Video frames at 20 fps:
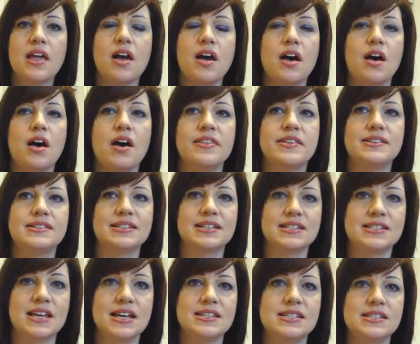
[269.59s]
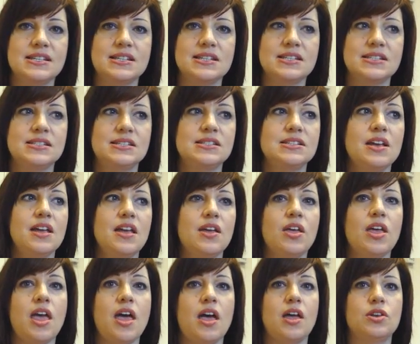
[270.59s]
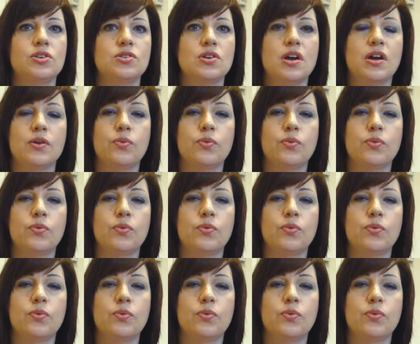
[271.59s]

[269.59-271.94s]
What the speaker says: on the successes, and